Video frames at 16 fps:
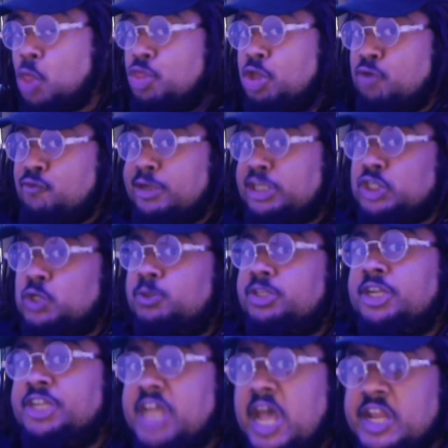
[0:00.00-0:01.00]
the original
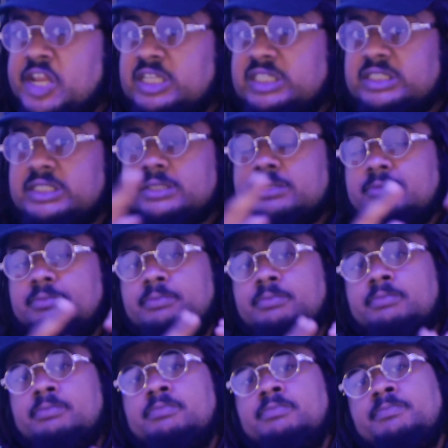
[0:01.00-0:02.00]
Dondadas.
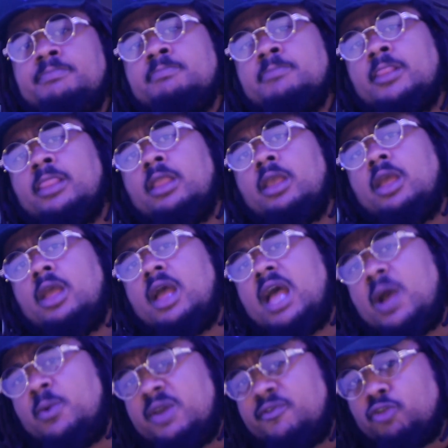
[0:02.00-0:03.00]

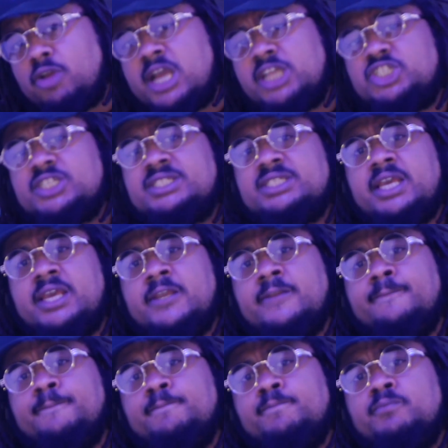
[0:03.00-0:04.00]
However, I just say
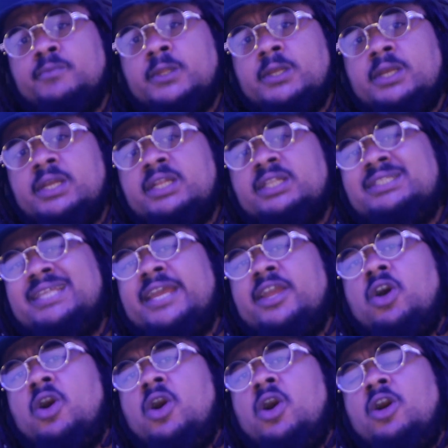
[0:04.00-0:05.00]

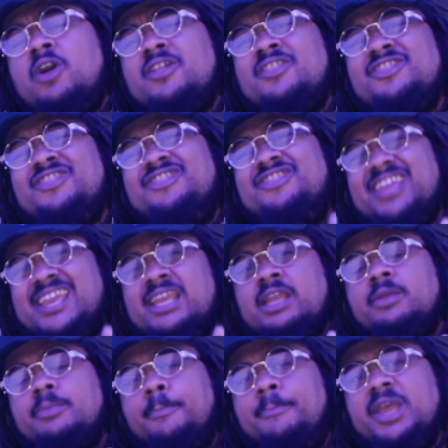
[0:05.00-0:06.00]
they are
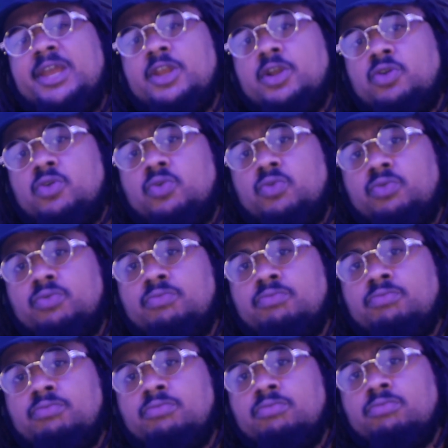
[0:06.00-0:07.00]
the pinnacle,
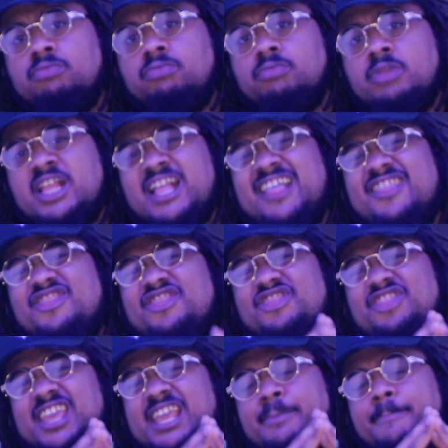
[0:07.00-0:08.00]

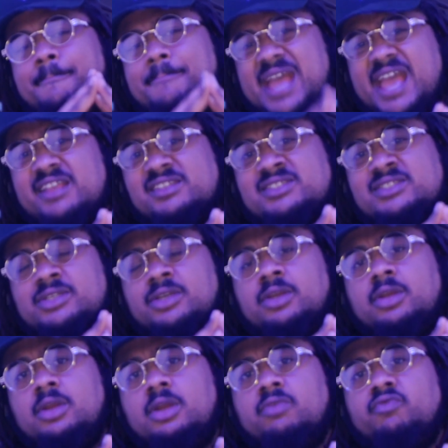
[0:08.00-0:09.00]
the best
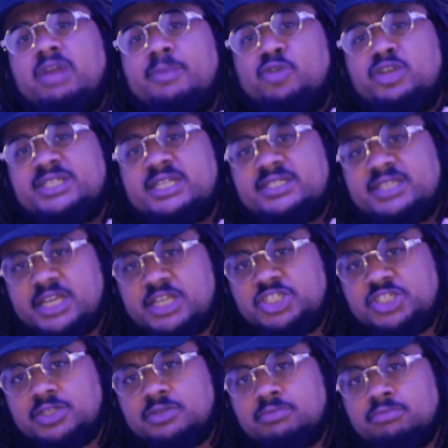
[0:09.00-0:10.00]

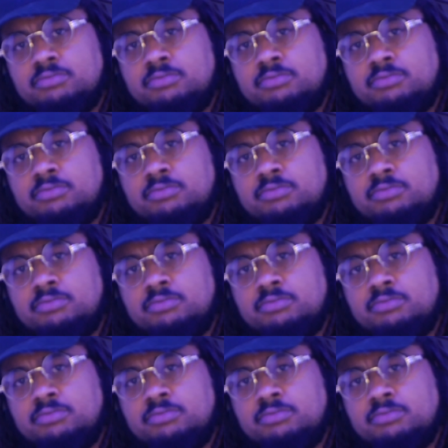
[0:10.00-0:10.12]
representation.